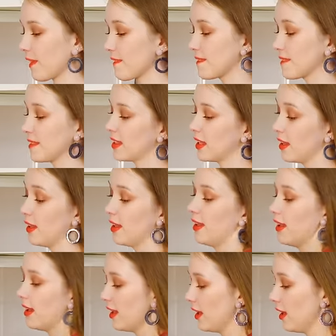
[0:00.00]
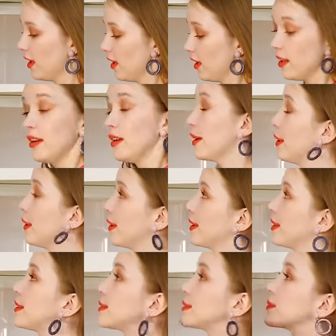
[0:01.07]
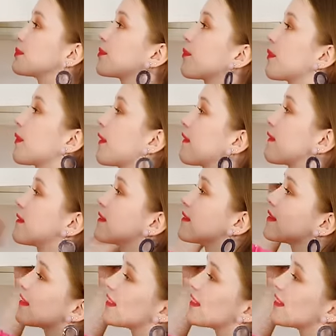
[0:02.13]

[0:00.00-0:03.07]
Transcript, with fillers: and less full. Alright, we're on the last dish,